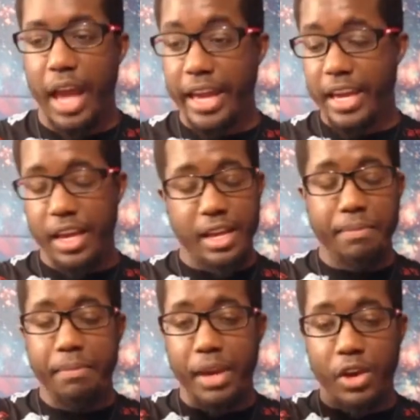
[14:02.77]
I get, it
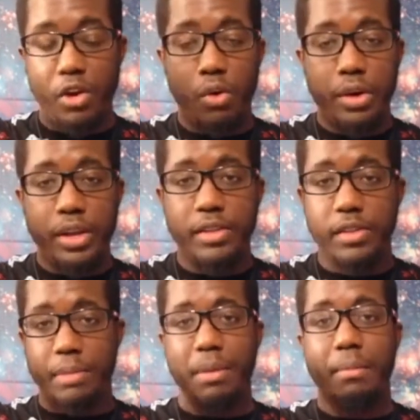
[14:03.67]
can be coins,
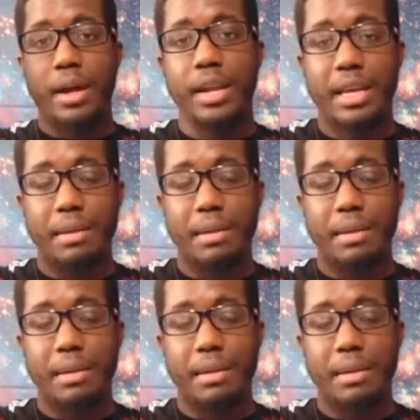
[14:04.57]
it can be money, it